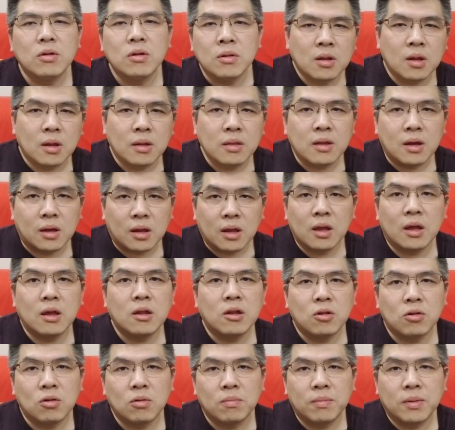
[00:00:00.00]
Then the
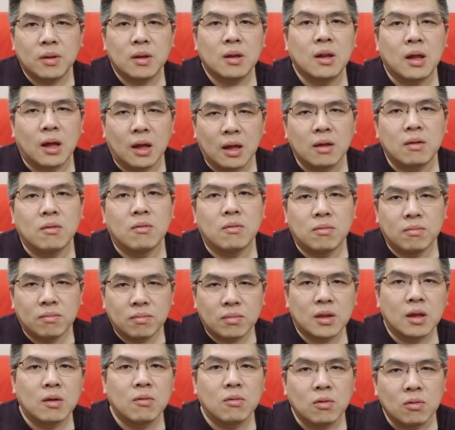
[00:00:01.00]
kids should be like
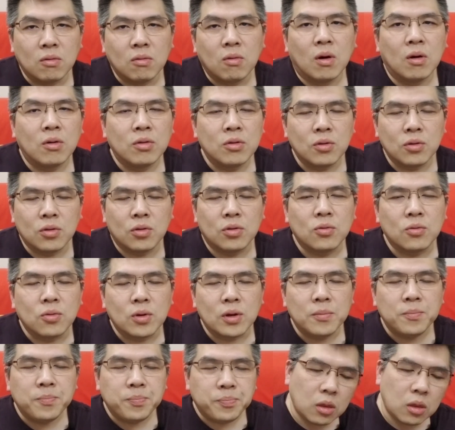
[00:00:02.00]
they will want to do it.